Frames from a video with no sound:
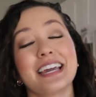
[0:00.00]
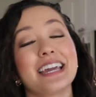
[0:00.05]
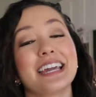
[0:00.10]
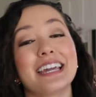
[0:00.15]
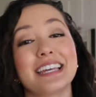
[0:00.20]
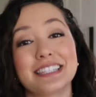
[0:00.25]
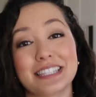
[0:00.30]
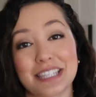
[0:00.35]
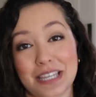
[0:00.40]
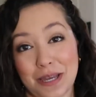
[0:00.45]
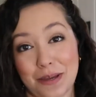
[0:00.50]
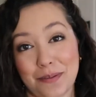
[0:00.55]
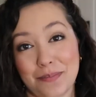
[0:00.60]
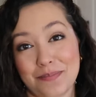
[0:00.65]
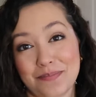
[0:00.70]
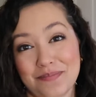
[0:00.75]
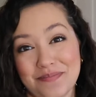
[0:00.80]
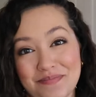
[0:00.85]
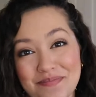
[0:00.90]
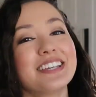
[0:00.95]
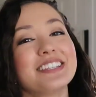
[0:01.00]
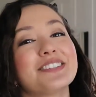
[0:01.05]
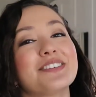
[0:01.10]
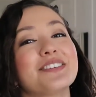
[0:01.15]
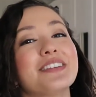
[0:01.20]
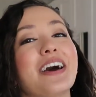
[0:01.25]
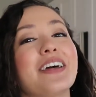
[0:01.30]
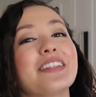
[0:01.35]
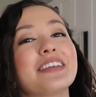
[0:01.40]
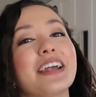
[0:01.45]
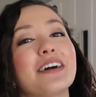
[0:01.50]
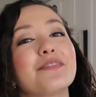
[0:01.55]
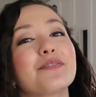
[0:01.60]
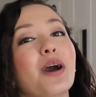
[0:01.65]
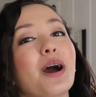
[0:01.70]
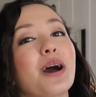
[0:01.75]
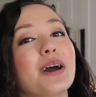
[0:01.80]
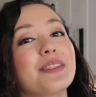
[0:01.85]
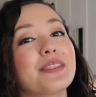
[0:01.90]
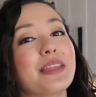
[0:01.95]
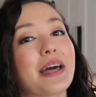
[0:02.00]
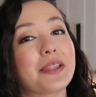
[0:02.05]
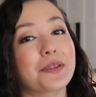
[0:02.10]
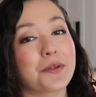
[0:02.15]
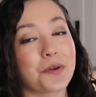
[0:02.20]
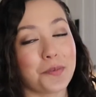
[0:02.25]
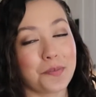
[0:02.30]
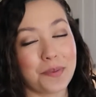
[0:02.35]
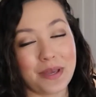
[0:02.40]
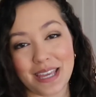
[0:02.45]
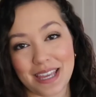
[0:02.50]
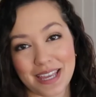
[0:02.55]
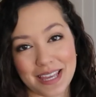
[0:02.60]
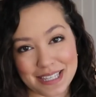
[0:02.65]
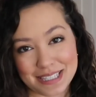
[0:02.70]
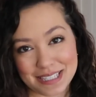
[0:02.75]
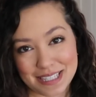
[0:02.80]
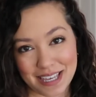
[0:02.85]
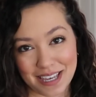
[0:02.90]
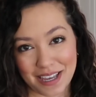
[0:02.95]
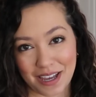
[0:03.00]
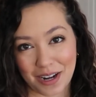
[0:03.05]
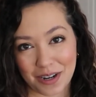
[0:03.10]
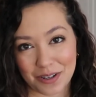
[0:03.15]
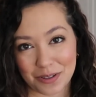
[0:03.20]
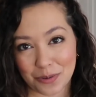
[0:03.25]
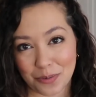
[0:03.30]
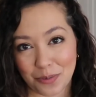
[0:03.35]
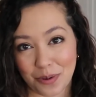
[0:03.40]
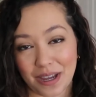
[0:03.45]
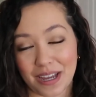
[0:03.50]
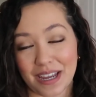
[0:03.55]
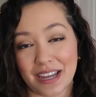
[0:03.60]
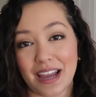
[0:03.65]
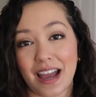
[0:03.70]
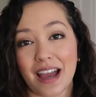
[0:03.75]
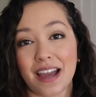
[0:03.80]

it's him. So now that I've gotten that little PSA out of the way,